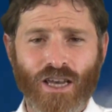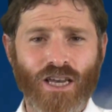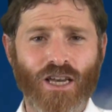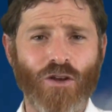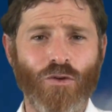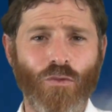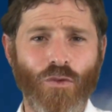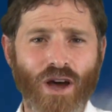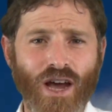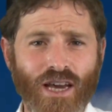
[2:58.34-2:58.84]

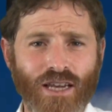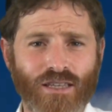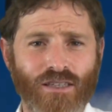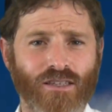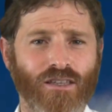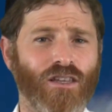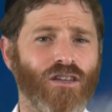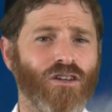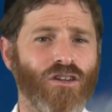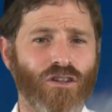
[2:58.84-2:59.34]
It
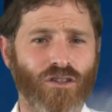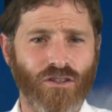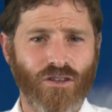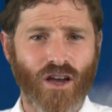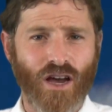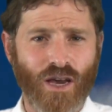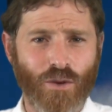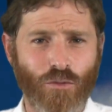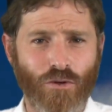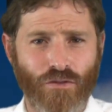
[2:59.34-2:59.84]
writes that in the
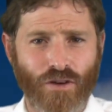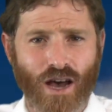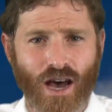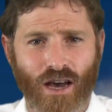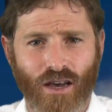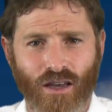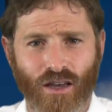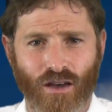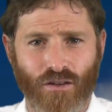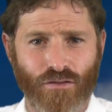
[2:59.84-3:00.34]
time of
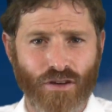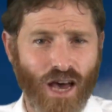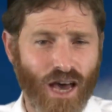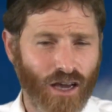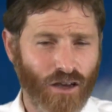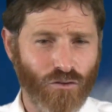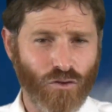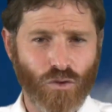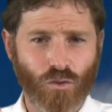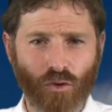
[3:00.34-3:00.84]
Achav,
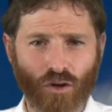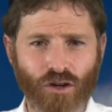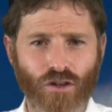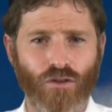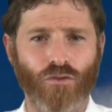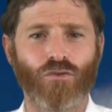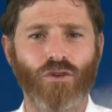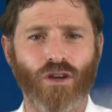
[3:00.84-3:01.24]
Achav was one of the